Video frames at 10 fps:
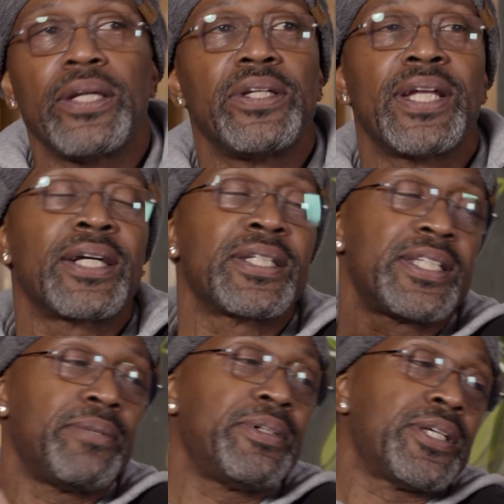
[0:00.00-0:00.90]
You're not gonna
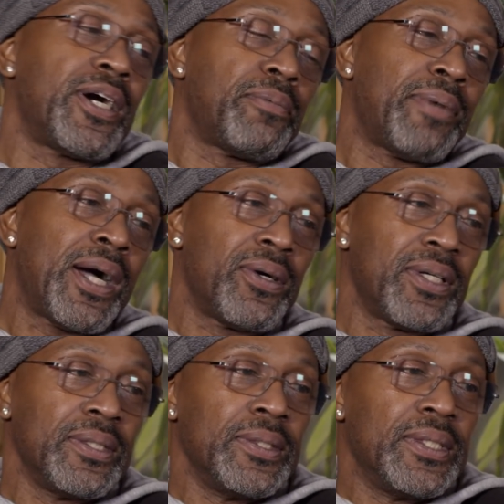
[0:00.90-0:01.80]
see me talking
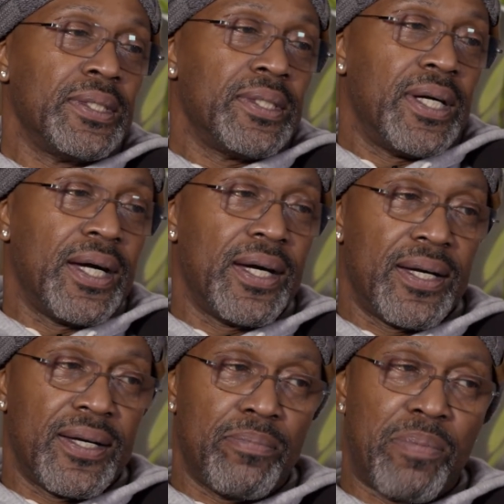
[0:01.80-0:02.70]
about
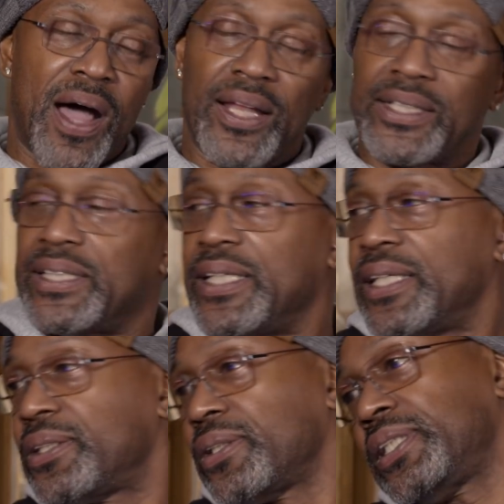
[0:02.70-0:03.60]

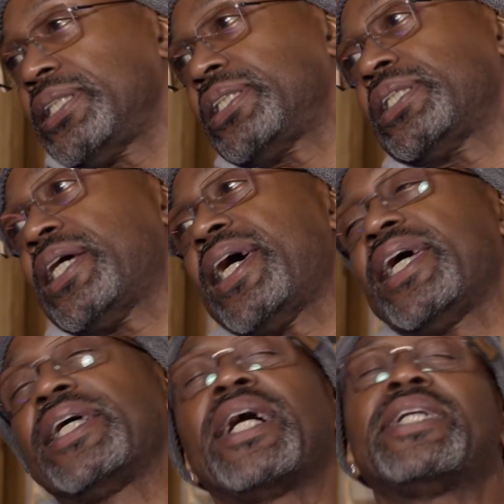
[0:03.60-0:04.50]
politics or this or
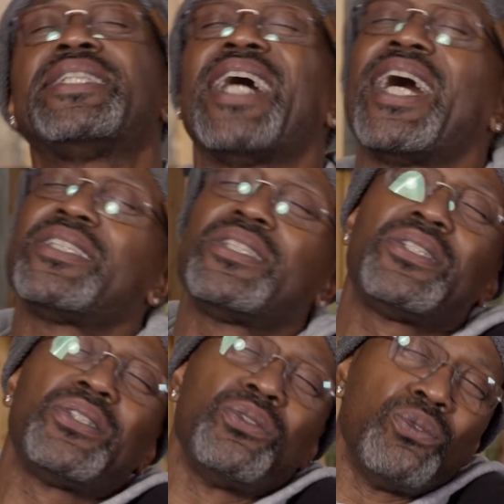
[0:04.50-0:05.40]
that. And I
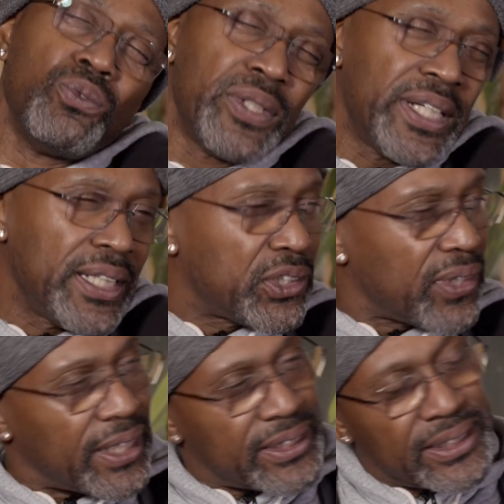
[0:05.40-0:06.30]
really
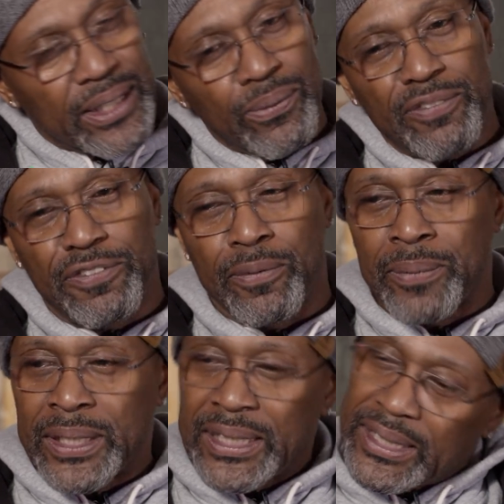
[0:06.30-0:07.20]
try to stay away
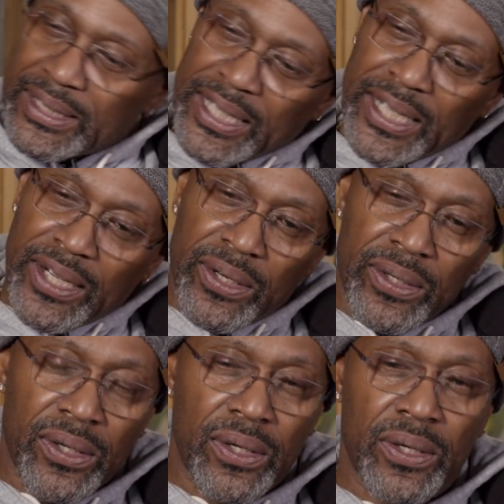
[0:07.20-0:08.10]
from
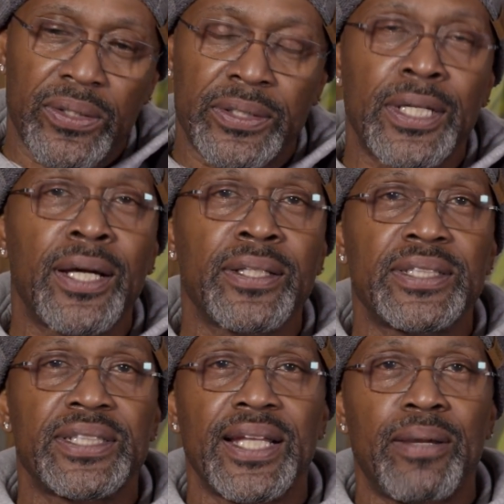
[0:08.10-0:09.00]
hurting
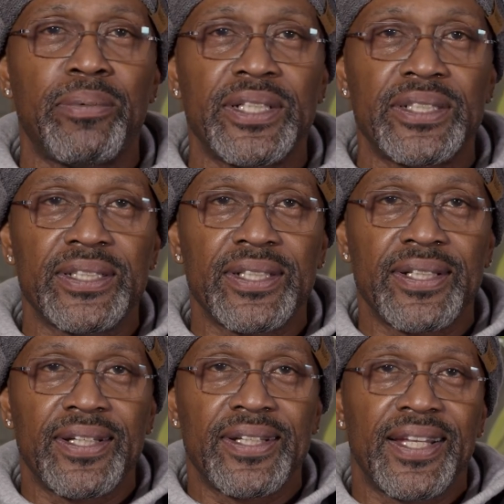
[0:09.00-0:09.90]
other celebrities.
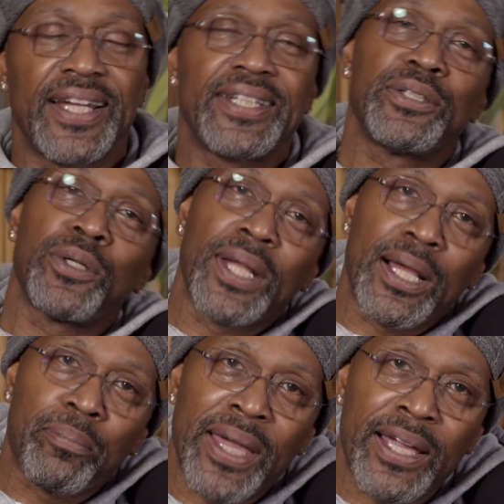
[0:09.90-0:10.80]
Mm-hmm. Like, you know,
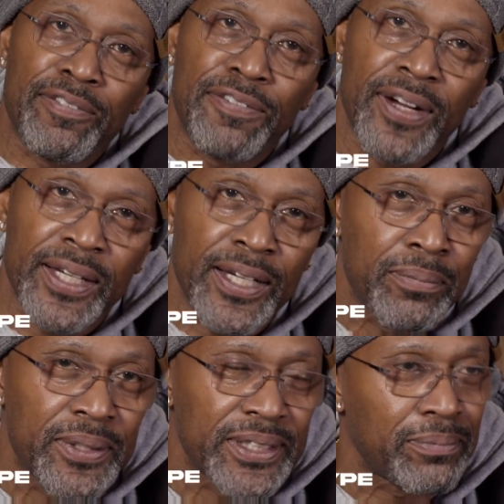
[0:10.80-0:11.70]
like making fun of
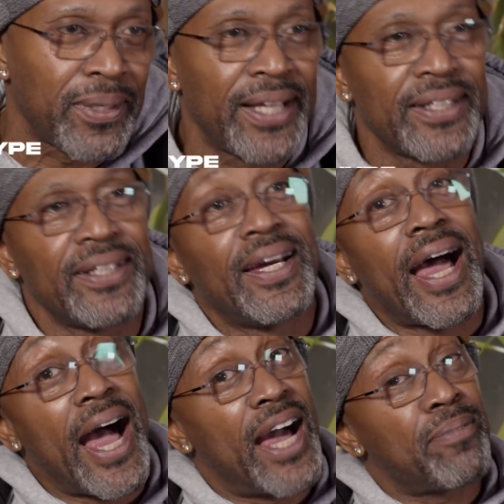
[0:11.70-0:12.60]
them, because I'm like,
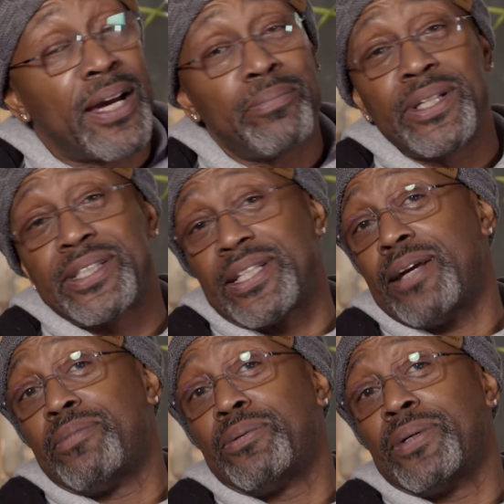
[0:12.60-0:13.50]
I might be a
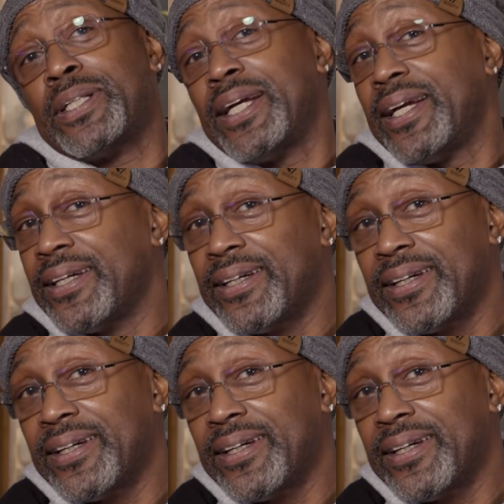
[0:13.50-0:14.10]
celebrity one day.